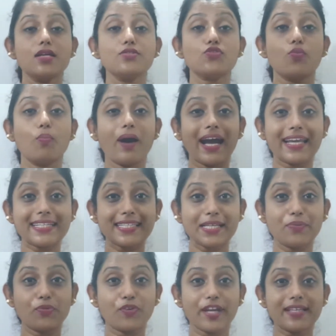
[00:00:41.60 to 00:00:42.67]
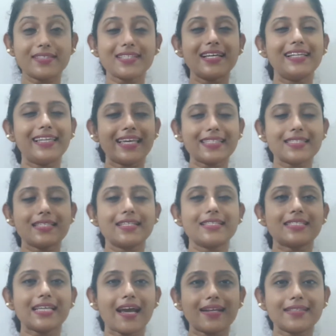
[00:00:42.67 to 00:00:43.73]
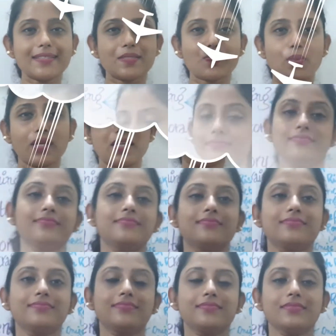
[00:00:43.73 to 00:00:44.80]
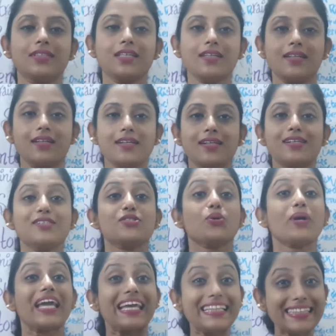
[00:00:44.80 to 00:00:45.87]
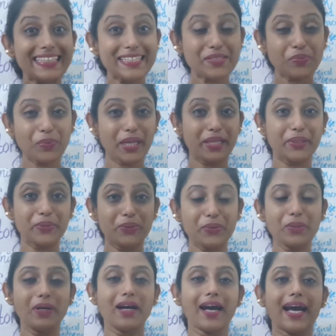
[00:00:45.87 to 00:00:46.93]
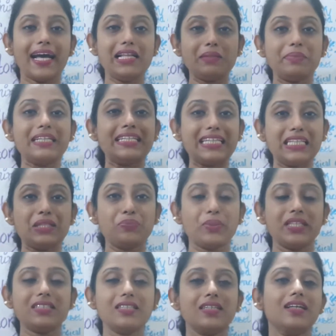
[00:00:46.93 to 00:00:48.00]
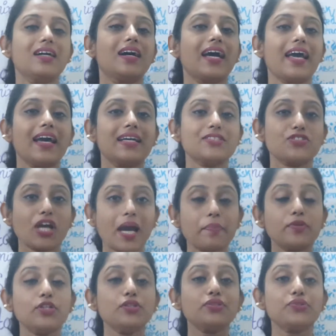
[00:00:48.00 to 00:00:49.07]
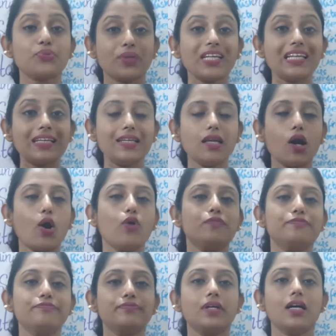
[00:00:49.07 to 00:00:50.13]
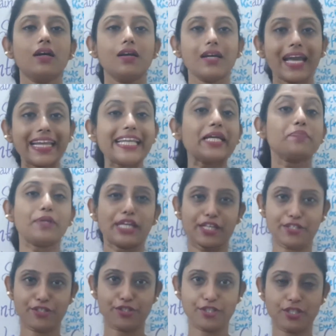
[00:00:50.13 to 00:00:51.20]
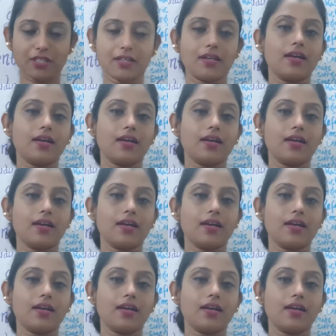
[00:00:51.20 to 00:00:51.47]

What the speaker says: So my dear friends, let's start this. So in this video, I'll be dealing with chapter 3 of NABH.